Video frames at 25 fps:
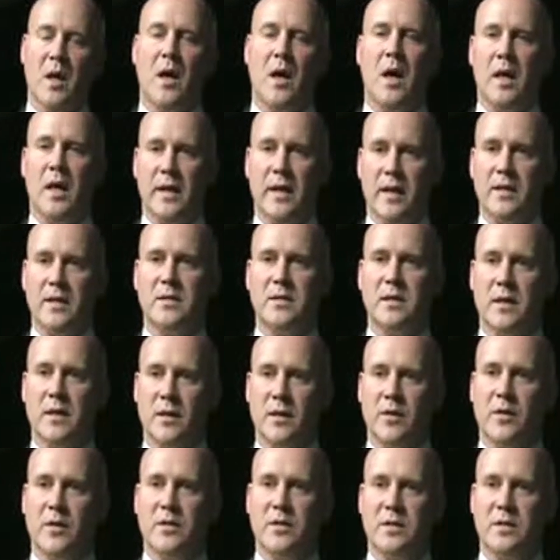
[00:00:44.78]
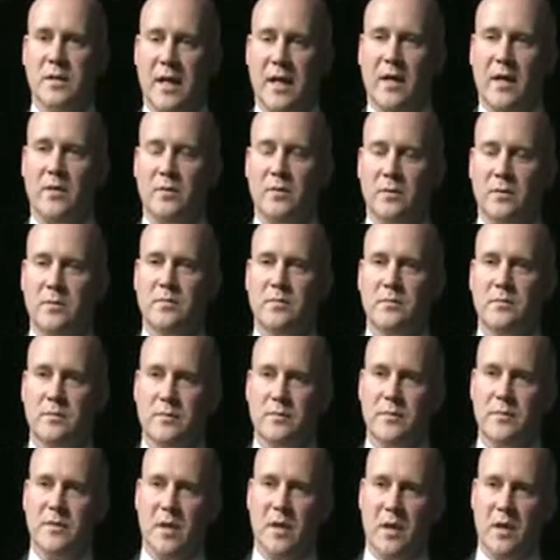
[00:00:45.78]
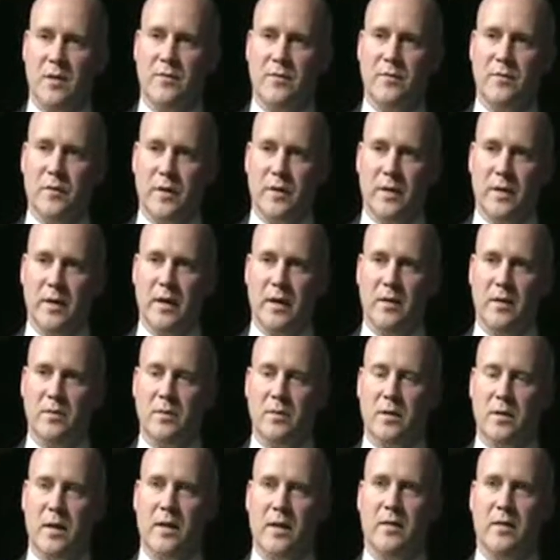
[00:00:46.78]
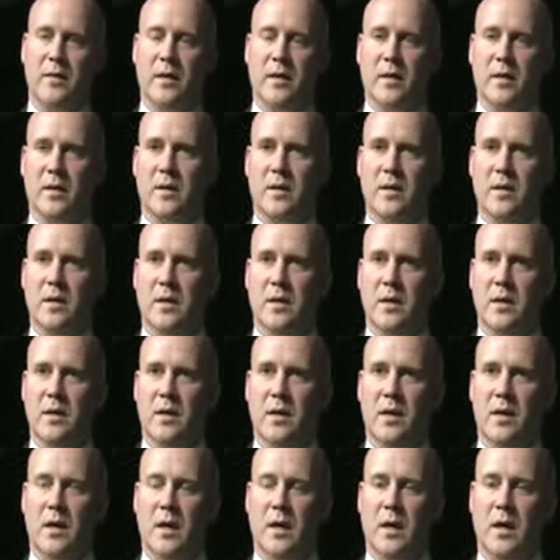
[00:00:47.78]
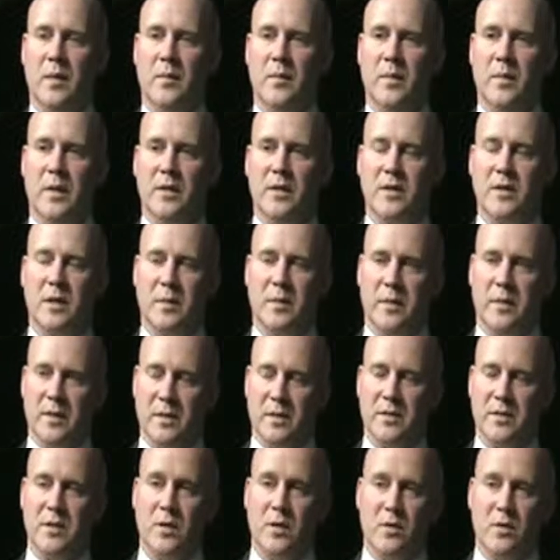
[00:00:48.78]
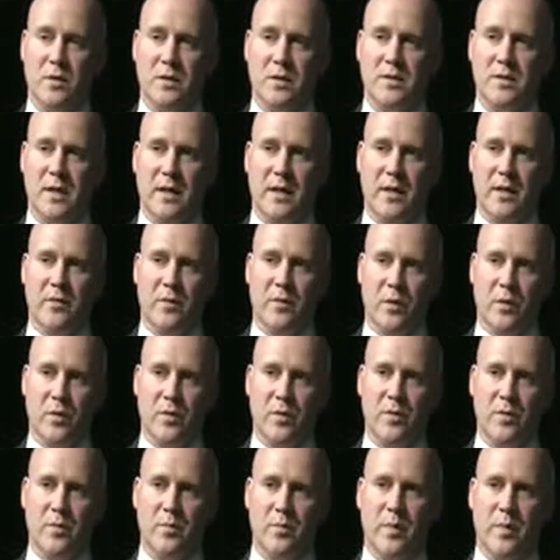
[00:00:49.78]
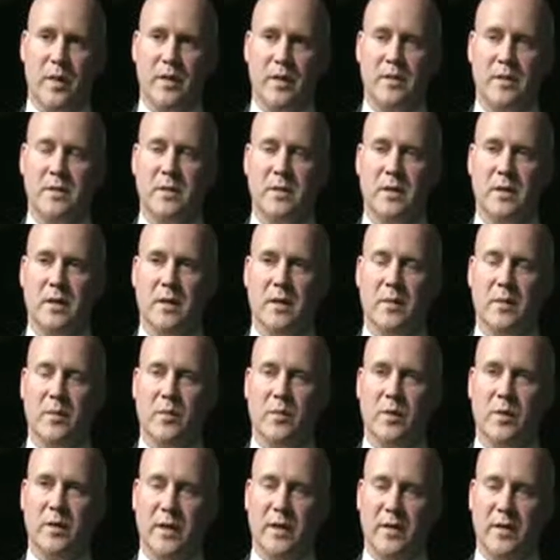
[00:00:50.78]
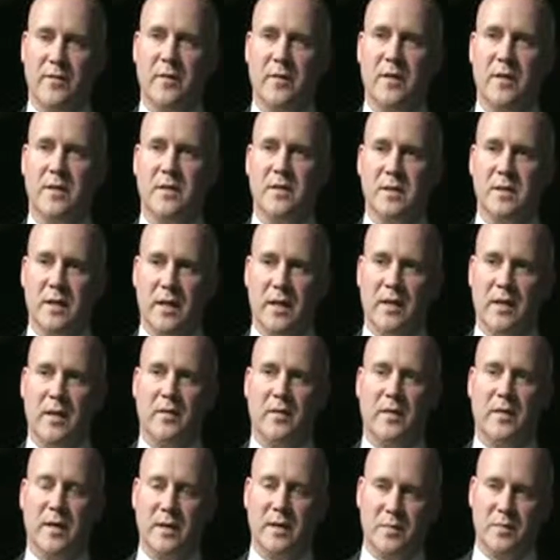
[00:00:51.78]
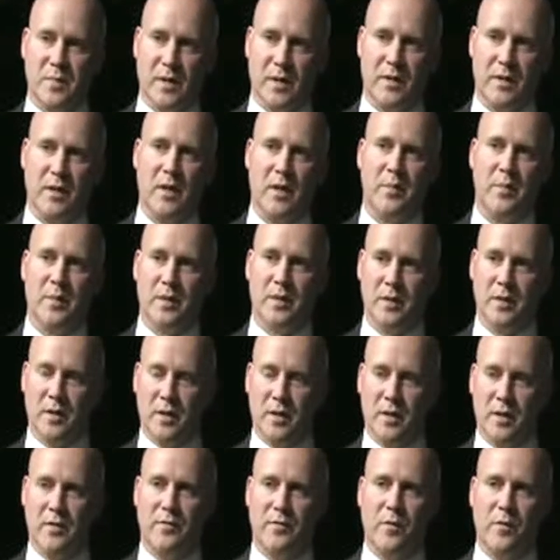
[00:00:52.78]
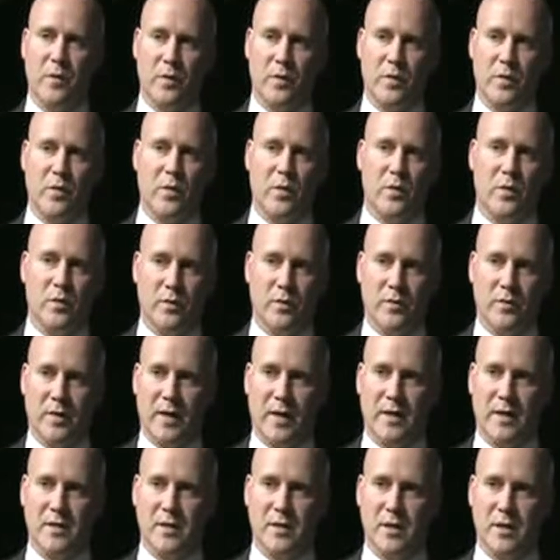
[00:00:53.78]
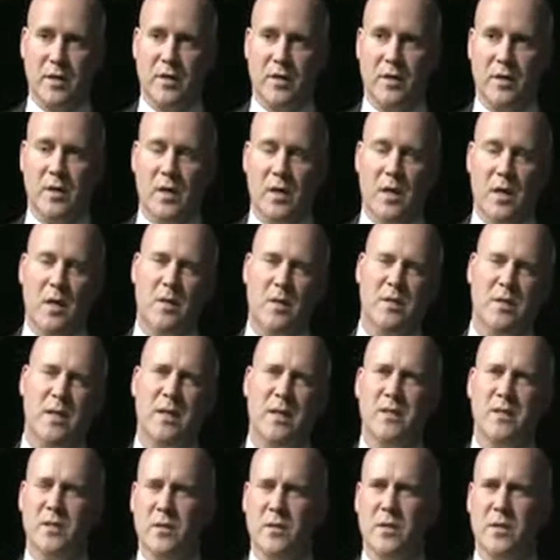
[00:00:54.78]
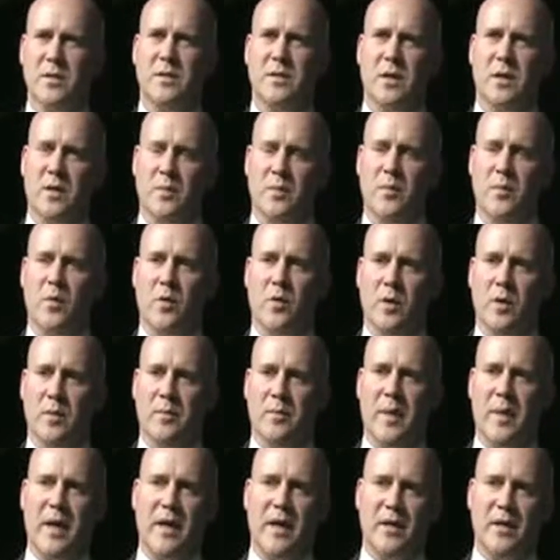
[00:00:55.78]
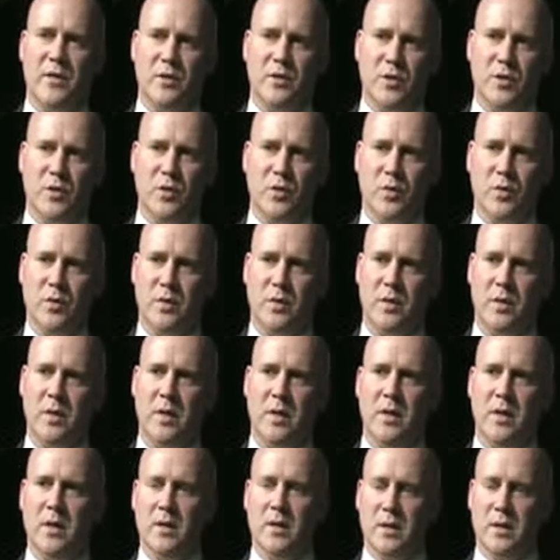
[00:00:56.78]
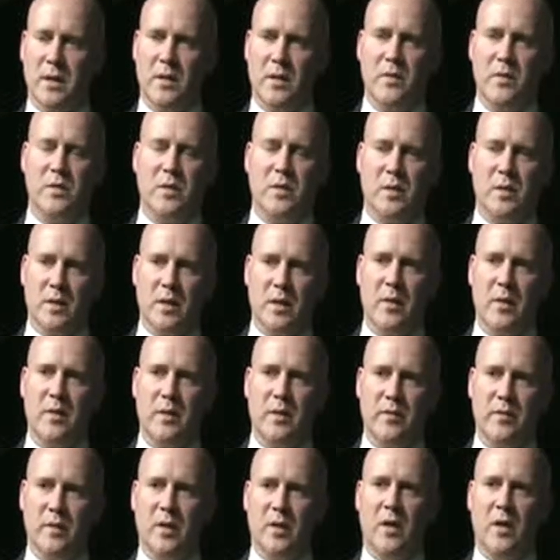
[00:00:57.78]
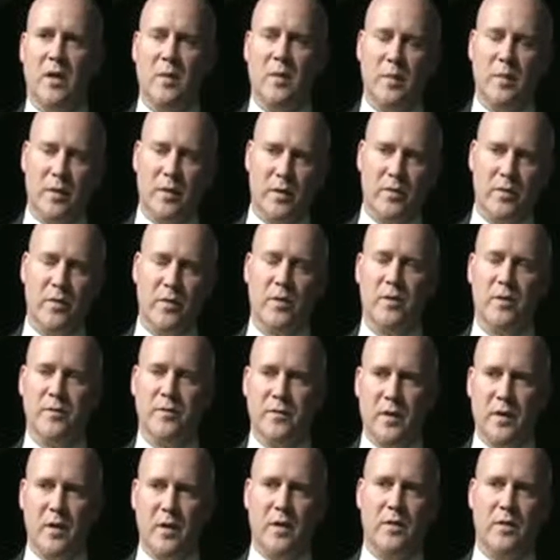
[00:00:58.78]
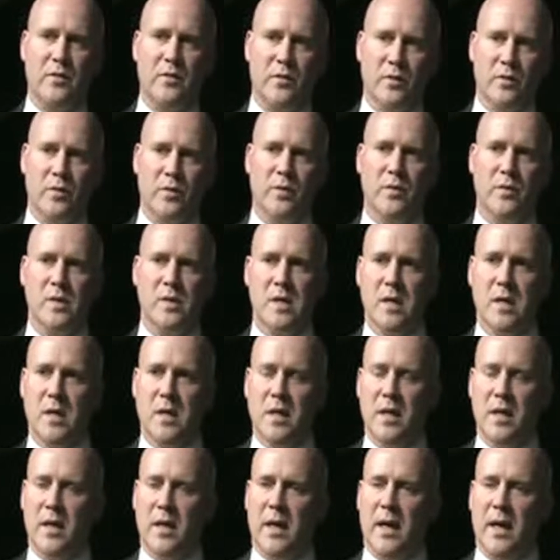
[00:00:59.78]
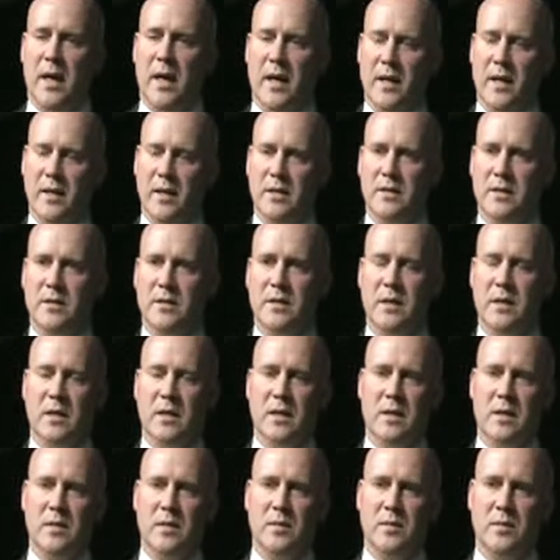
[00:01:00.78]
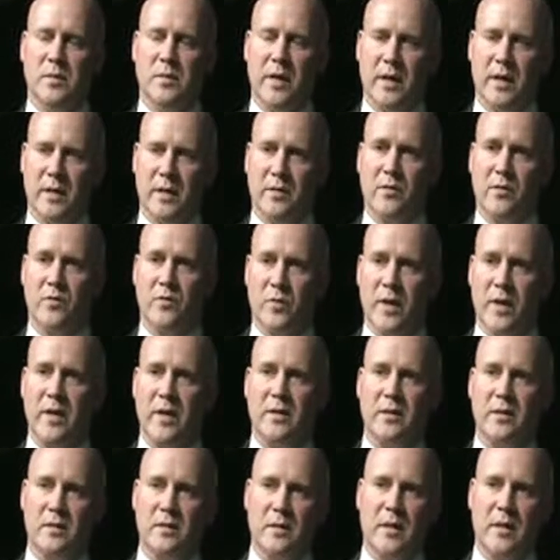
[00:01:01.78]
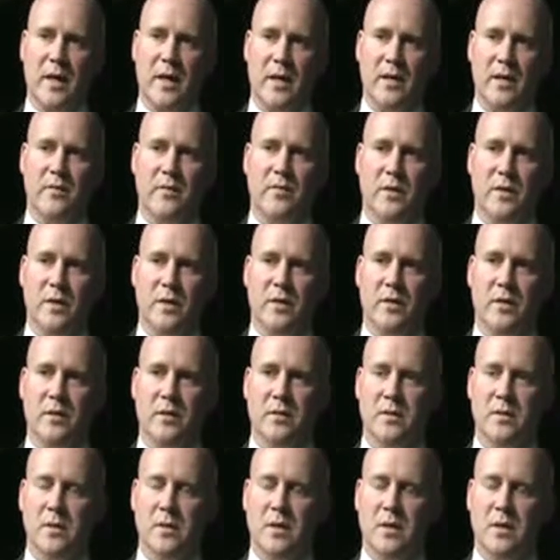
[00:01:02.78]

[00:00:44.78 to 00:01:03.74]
I think it's on a good, sound, solid footing now. I think it's going to be a slow and steady growth, but we're definitely seeing that things picked up in the fourth quarter of last year. So it sort of started more in May, June, and there was a little bit of a lull, but throughout the fall it grew, and we had a great end of year.